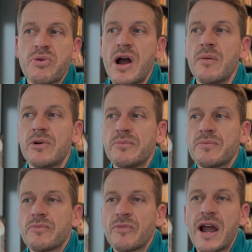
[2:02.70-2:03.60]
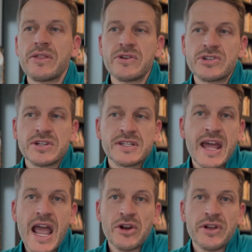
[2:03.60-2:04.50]
problem. Rather, it's just an
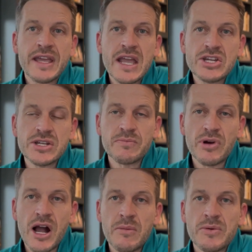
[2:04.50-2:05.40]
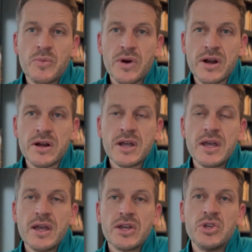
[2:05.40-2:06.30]
aggregation problem where
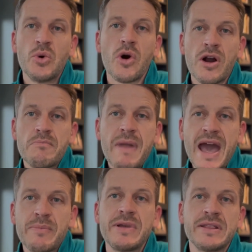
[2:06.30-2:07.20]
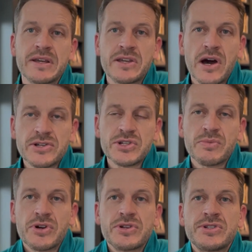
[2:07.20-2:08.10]
you are mapping the
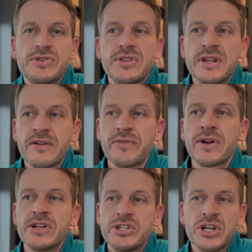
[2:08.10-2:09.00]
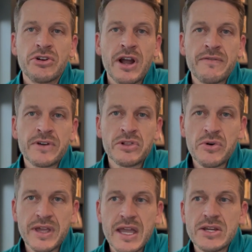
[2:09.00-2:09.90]
customers to the different geographic
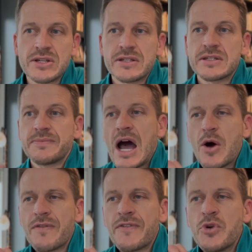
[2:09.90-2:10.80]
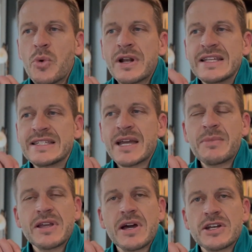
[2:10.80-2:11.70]
locations. However, if you want to
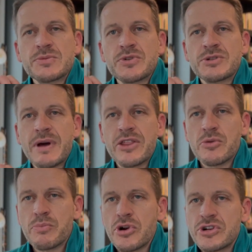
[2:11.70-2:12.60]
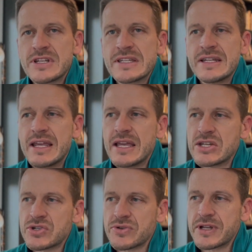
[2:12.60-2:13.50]
segment customers by their purchasing
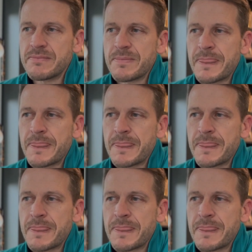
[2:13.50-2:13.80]
history,